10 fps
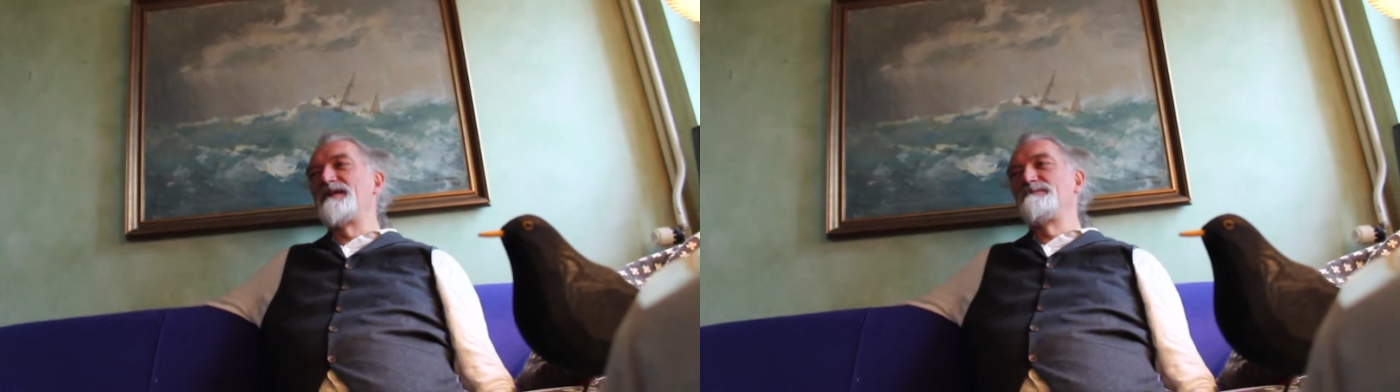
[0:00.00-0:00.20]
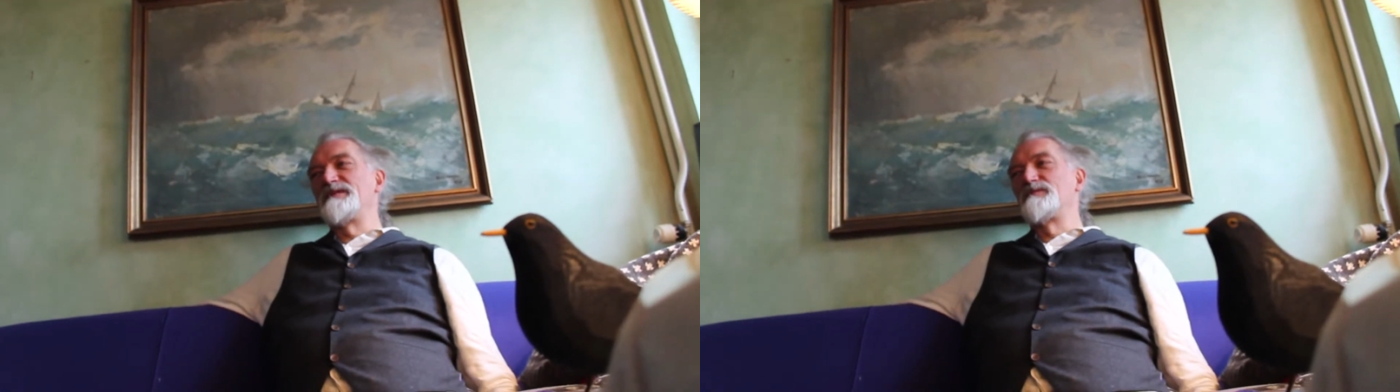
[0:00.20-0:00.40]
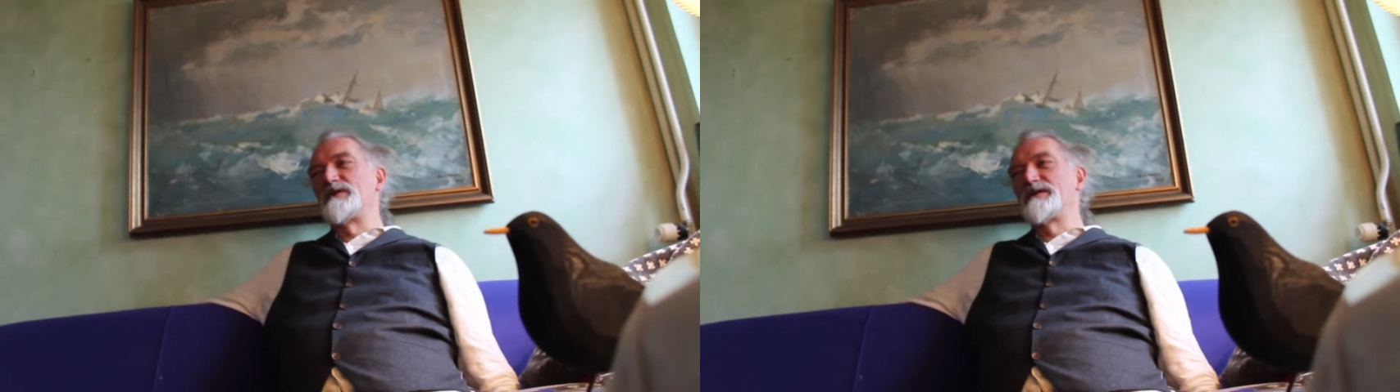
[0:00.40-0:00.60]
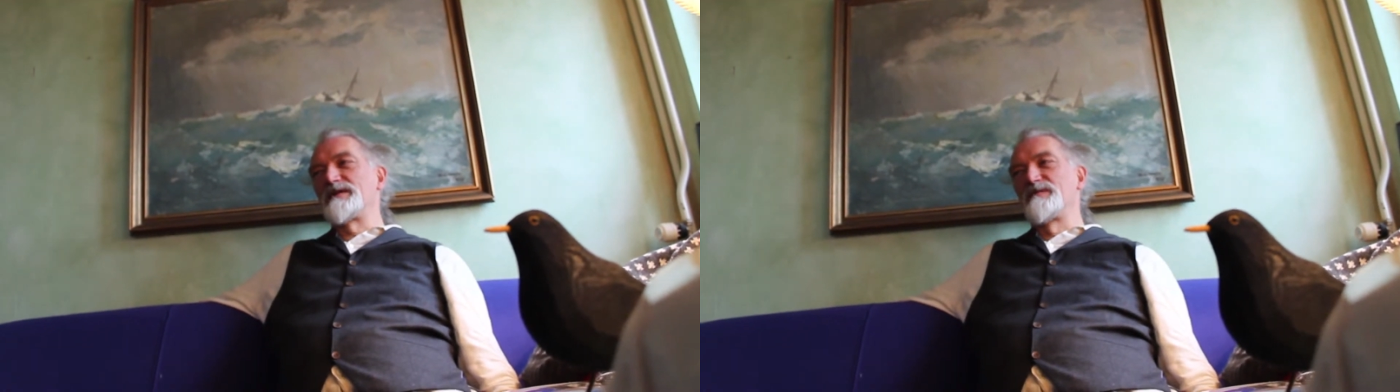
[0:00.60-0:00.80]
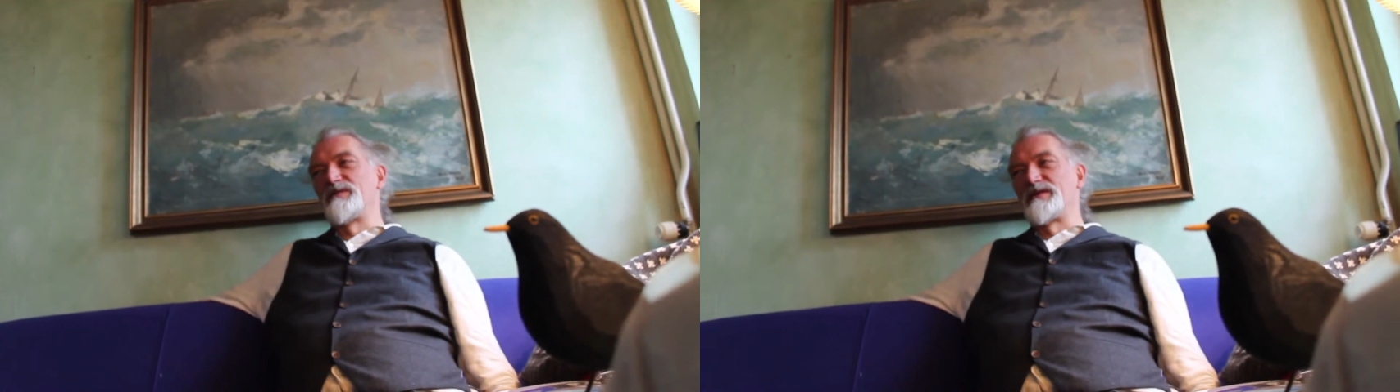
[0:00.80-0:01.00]
I have been
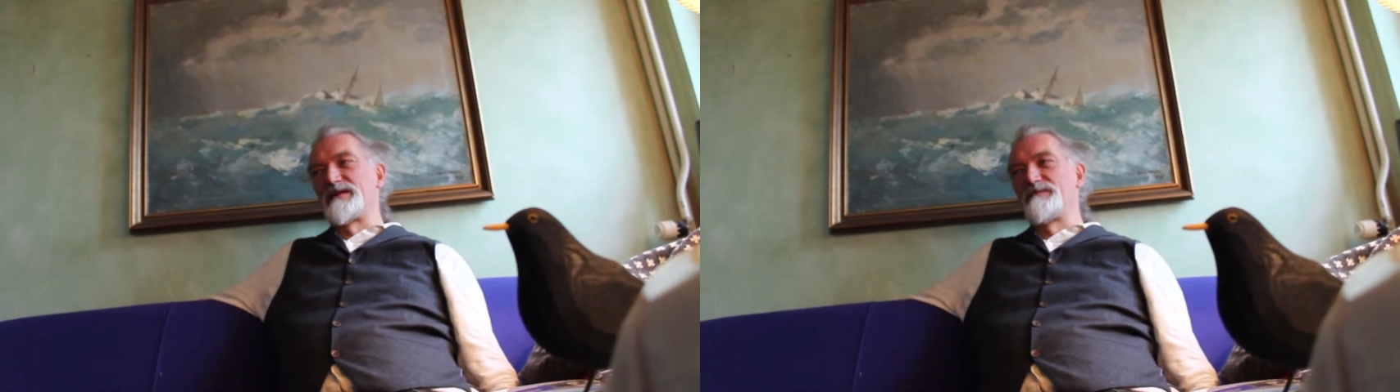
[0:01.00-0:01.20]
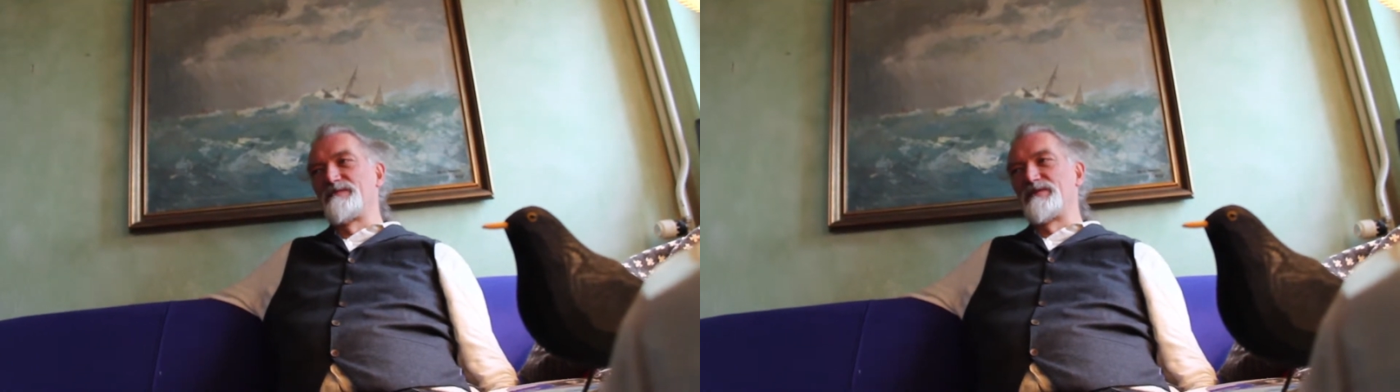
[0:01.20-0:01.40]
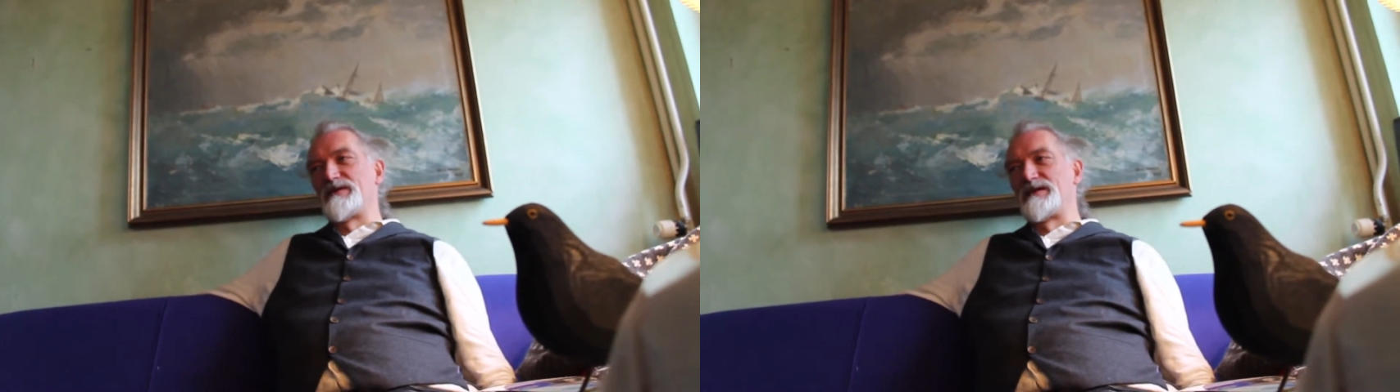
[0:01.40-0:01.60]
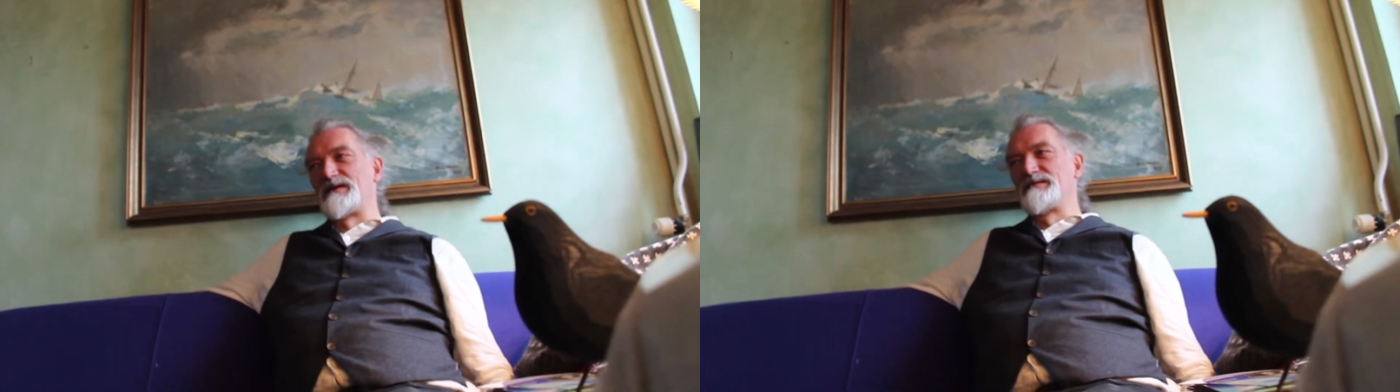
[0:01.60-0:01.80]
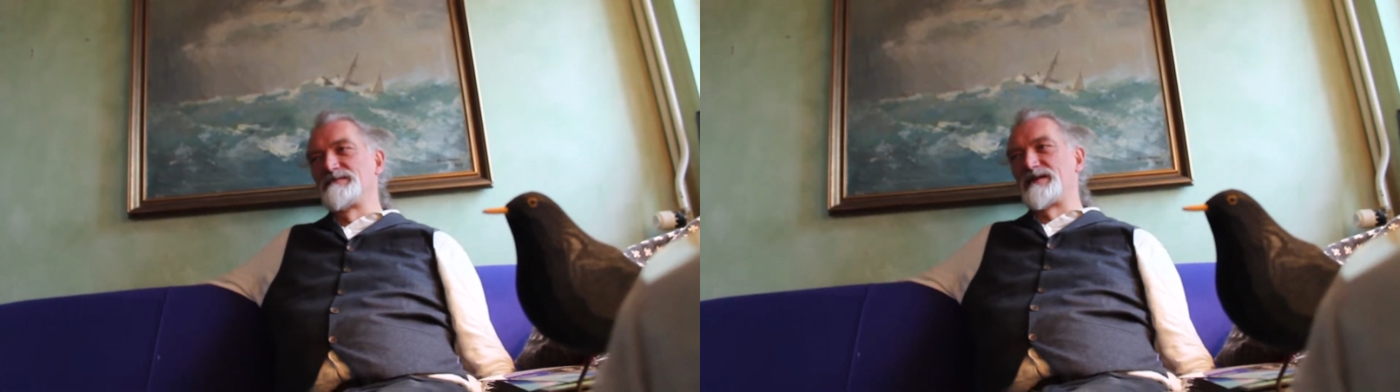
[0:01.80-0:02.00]
working for them
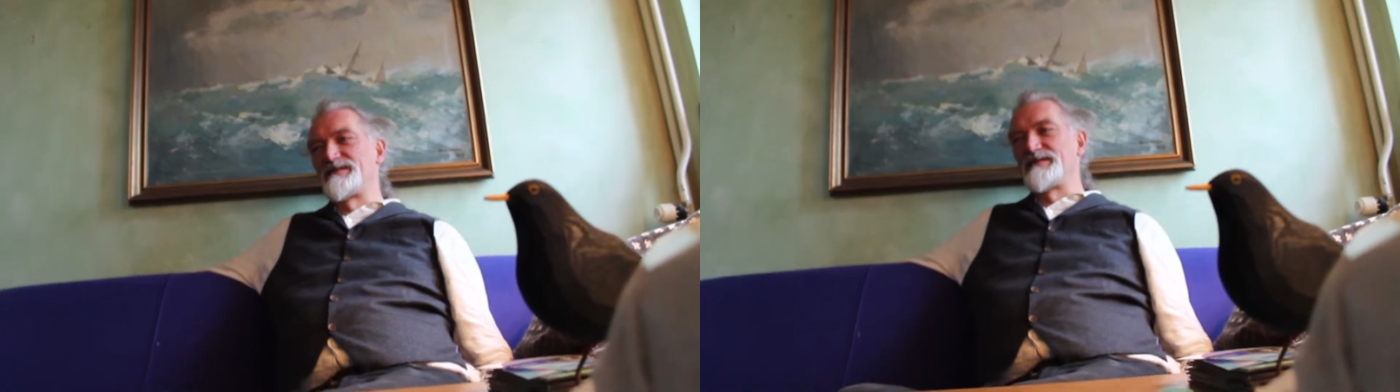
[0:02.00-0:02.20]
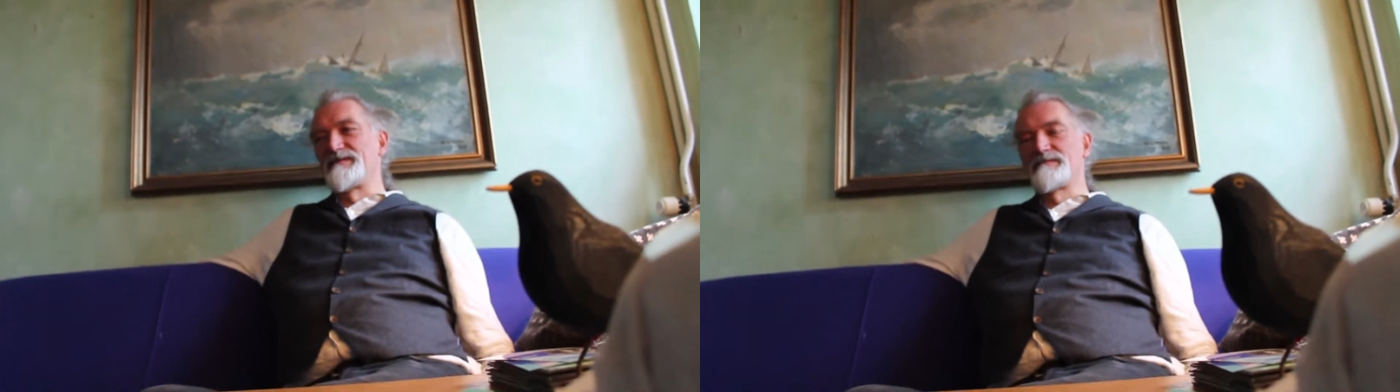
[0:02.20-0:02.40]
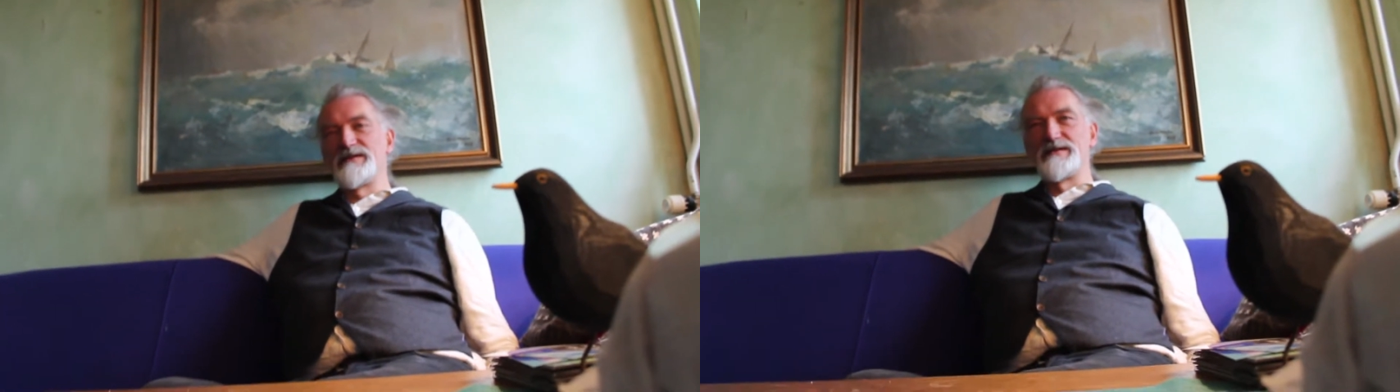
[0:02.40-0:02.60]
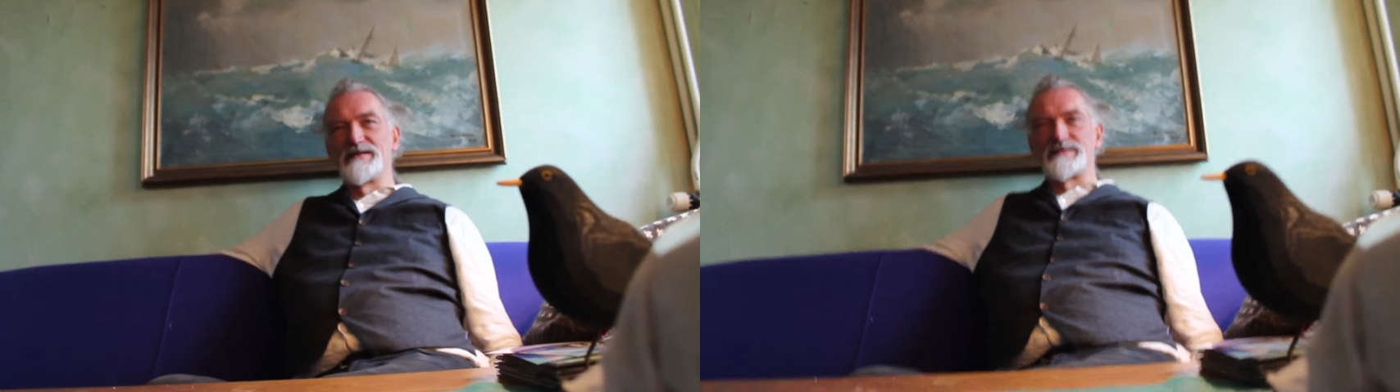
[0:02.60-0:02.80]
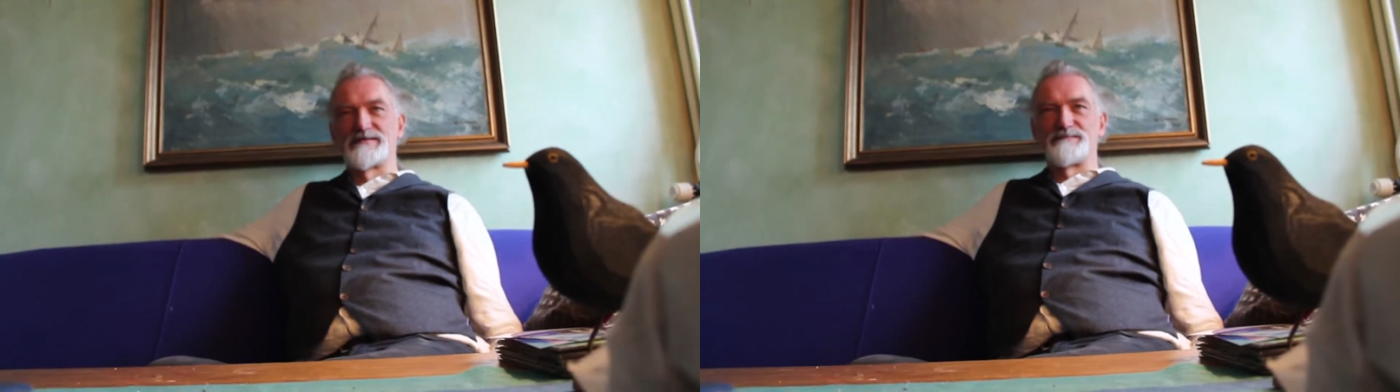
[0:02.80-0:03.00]
for, I think, 3
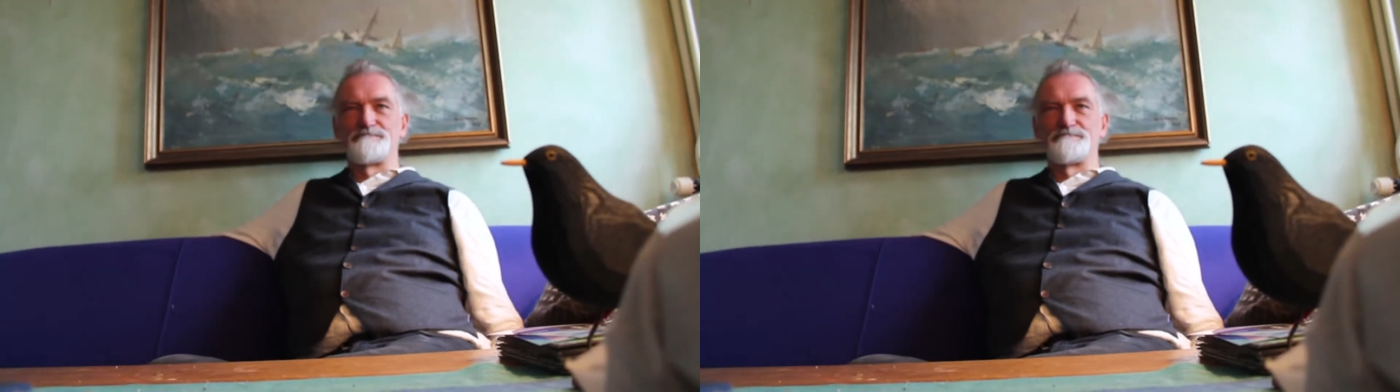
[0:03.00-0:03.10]
years.